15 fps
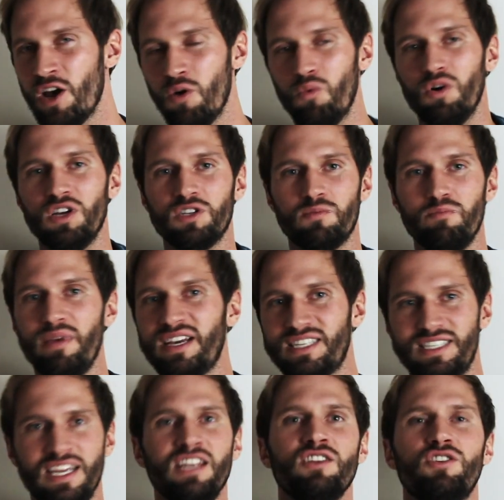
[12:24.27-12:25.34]
was
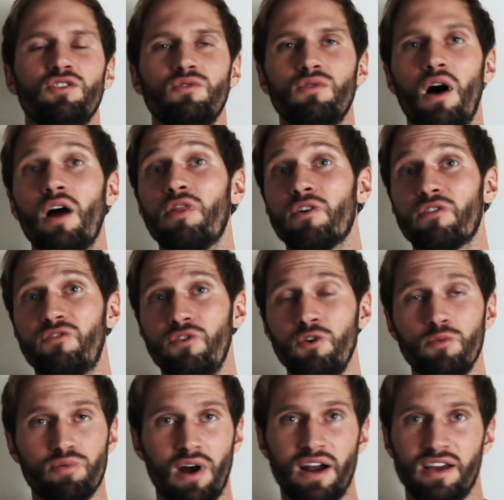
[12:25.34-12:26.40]
mixed into other
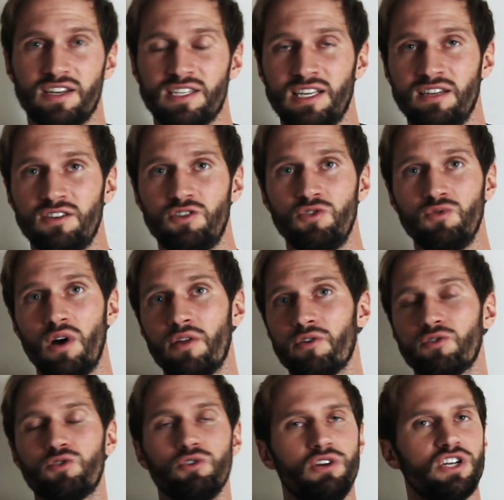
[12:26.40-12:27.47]
food products and to other
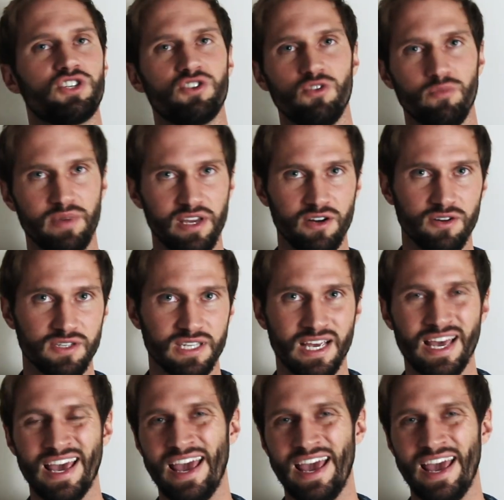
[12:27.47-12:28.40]
traditional meals